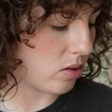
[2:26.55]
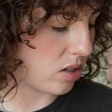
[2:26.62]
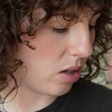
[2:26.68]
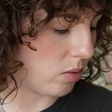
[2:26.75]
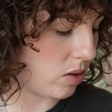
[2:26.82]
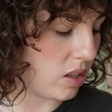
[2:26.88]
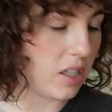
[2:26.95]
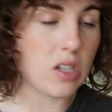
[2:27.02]

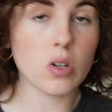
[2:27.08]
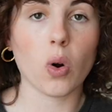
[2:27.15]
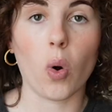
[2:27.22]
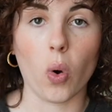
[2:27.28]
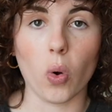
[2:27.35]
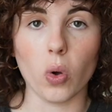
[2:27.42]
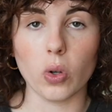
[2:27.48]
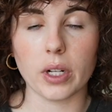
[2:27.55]
So these are
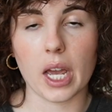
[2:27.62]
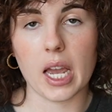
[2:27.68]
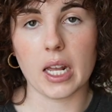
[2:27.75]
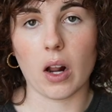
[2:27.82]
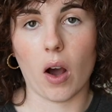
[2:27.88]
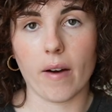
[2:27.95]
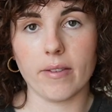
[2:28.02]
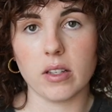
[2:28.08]
old,
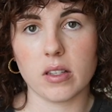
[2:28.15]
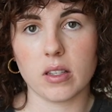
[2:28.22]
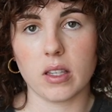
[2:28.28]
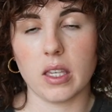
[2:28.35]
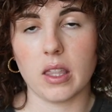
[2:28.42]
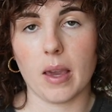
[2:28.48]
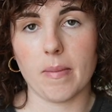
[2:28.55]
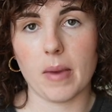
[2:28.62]
and
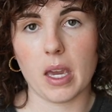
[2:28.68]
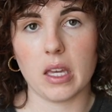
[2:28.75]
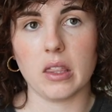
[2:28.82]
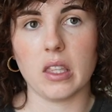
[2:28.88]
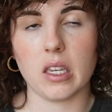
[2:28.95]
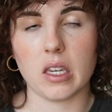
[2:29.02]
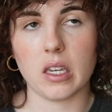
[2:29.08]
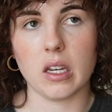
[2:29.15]
obviously they made
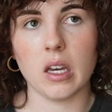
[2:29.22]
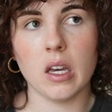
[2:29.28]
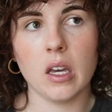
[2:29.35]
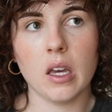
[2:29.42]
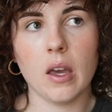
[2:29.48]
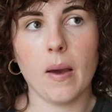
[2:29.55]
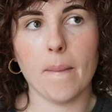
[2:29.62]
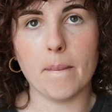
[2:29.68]
the
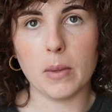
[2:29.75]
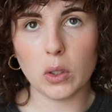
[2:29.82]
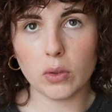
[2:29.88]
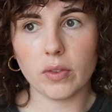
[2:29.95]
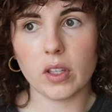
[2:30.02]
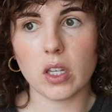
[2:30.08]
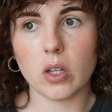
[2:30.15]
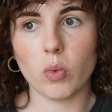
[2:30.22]

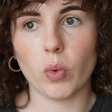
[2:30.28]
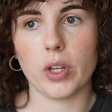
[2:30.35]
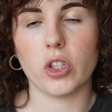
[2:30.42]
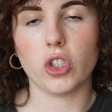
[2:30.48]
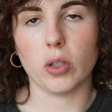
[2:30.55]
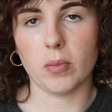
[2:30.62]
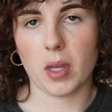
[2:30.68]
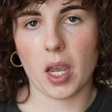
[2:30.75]
movie with
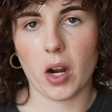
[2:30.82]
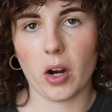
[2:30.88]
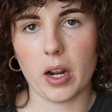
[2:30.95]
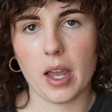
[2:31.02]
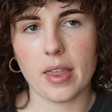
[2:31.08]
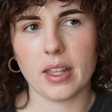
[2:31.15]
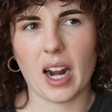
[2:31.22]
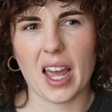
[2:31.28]
Jim
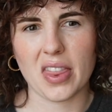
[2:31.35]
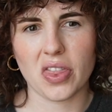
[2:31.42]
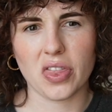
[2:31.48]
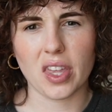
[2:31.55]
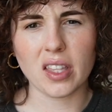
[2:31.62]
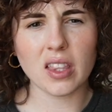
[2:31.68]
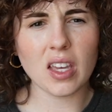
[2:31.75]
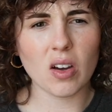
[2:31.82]
Carrey, and then I
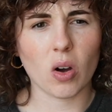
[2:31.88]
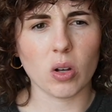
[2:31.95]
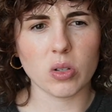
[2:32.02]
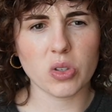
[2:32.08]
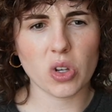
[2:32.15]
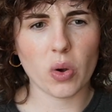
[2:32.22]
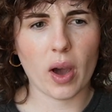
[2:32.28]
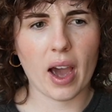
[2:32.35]
think they
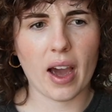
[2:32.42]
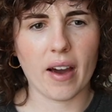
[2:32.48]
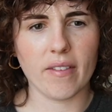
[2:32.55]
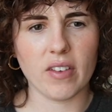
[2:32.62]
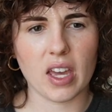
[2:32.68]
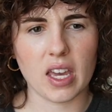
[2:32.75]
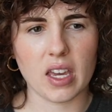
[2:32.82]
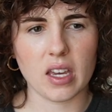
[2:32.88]
also
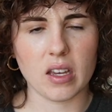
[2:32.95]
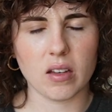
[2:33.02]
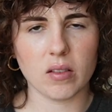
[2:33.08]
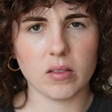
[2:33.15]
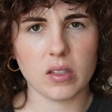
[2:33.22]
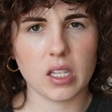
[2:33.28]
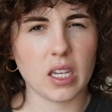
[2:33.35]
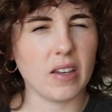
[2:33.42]
have a
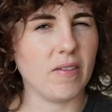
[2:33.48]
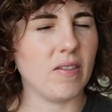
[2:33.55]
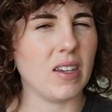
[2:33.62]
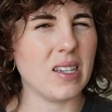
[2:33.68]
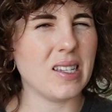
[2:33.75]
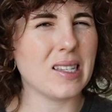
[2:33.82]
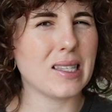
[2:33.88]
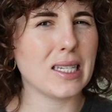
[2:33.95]

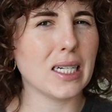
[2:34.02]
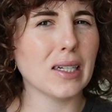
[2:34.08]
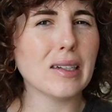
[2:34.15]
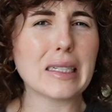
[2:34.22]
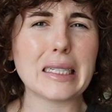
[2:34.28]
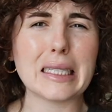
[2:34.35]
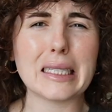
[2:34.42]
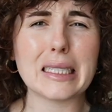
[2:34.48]
TV
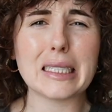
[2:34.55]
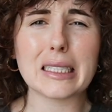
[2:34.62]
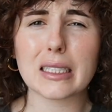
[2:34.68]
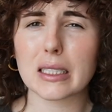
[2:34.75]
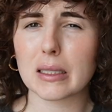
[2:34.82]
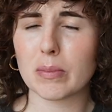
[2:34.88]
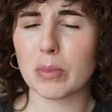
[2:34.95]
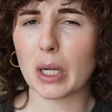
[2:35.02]

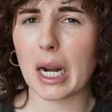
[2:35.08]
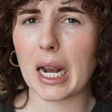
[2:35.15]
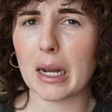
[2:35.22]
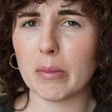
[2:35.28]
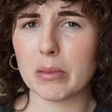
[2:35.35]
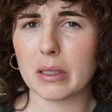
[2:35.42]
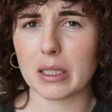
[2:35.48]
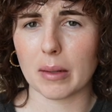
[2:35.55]
series,
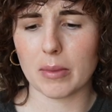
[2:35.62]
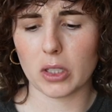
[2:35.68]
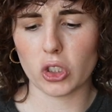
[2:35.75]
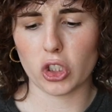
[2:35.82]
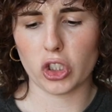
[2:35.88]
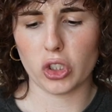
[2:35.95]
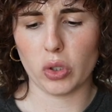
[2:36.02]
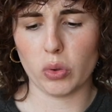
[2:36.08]
perhaps. I'm not
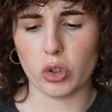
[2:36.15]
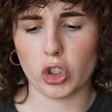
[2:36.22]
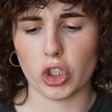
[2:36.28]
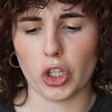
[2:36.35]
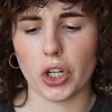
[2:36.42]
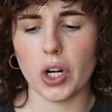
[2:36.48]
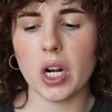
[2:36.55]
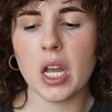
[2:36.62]
too
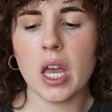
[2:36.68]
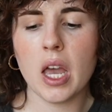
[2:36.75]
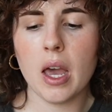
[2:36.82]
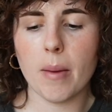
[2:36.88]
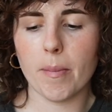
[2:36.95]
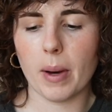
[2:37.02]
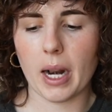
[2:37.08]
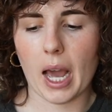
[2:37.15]
sure,
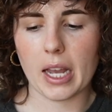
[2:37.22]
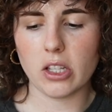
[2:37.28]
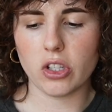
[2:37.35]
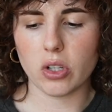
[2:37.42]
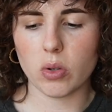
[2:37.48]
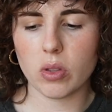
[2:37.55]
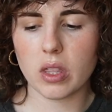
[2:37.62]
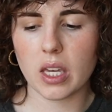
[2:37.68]
but I
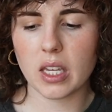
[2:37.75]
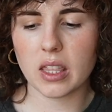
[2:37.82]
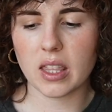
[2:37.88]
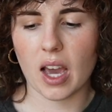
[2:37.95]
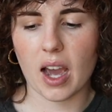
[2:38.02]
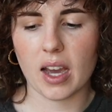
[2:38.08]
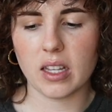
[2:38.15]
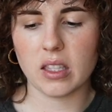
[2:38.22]
do think
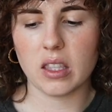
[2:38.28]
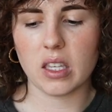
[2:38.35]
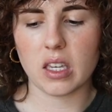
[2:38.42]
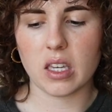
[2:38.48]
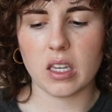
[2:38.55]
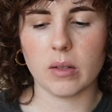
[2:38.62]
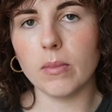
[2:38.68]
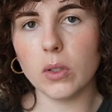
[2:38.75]
that
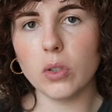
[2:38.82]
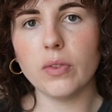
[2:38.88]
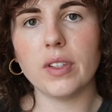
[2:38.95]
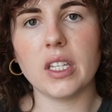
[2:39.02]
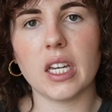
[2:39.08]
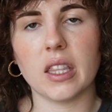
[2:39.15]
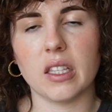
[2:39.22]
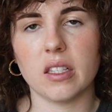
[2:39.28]
the
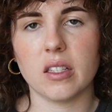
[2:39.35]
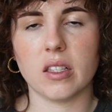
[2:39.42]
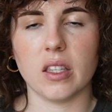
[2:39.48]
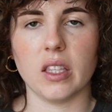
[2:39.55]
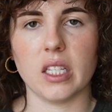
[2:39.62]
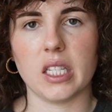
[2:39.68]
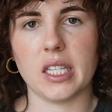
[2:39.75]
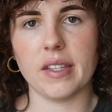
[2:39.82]
movie and the
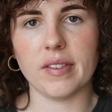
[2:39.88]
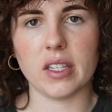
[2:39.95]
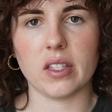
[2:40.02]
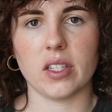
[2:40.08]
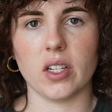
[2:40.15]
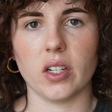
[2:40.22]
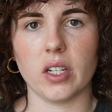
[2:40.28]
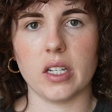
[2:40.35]
TV
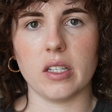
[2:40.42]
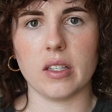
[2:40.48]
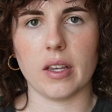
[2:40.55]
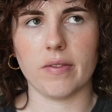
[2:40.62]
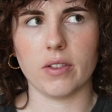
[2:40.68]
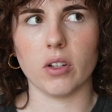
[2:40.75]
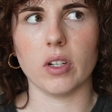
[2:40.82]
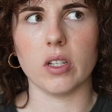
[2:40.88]
series,
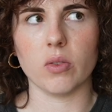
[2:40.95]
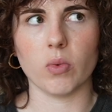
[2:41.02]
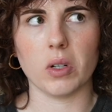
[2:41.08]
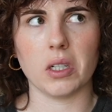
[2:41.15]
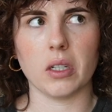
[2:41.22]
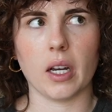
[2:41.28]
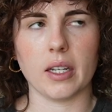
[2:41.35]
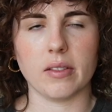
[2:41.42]
if there is
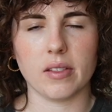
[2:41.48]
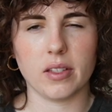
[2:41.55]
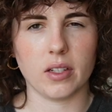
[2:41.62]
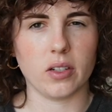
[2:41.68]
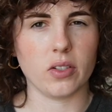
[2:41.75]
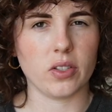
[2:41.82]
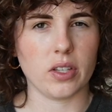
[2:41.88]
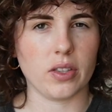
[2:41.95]
one, I
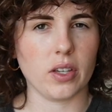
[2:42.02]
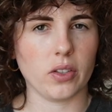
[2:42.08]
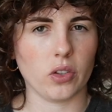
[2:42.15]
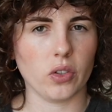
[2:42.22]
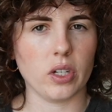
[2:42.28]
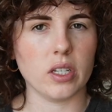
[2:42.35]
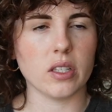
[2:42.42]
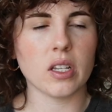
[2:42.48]
seriously think
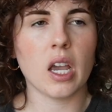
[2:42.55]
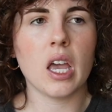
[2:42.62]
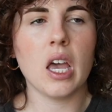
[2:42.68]
there is,